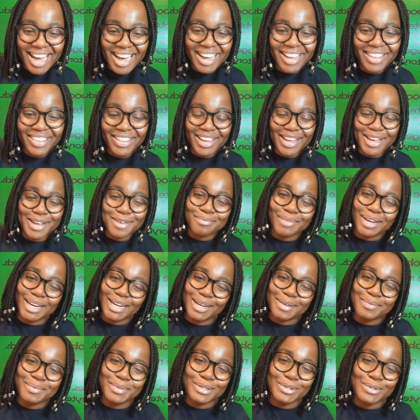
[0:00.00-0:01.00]
Hi there. My
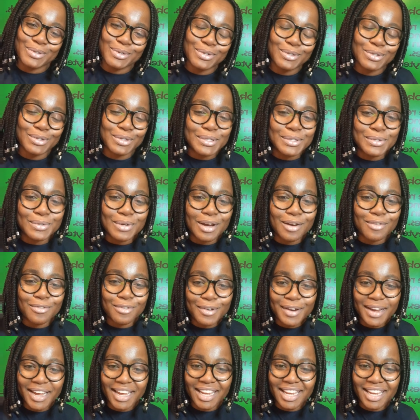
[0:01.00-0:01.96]
name is Kujo Swafu,